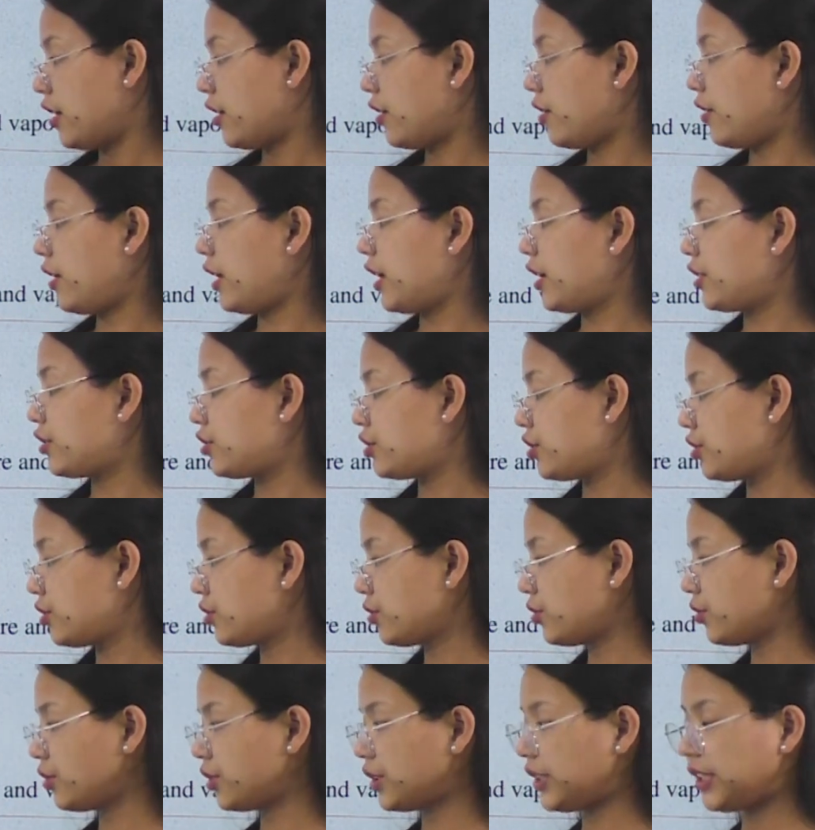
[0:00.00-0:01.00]

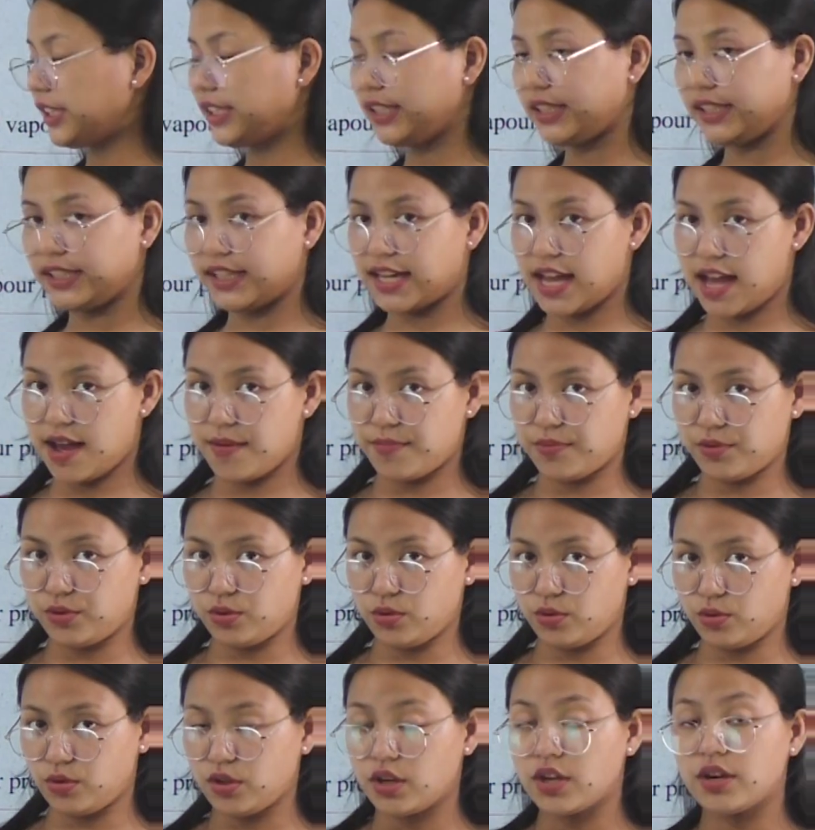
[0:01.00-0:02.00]
ratio ni
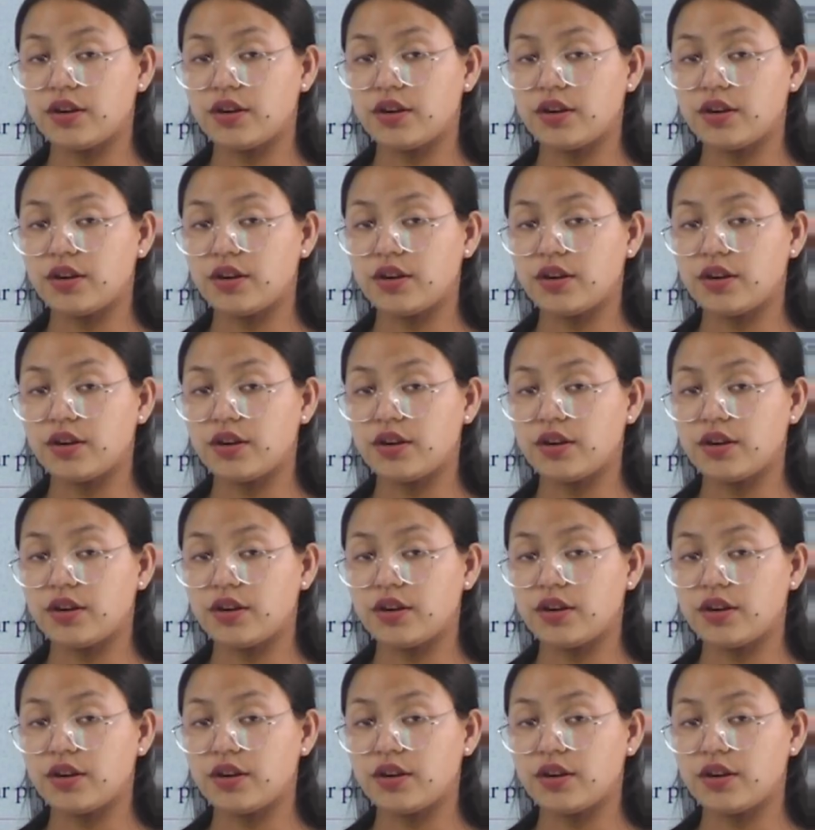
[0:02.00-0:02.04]
hamado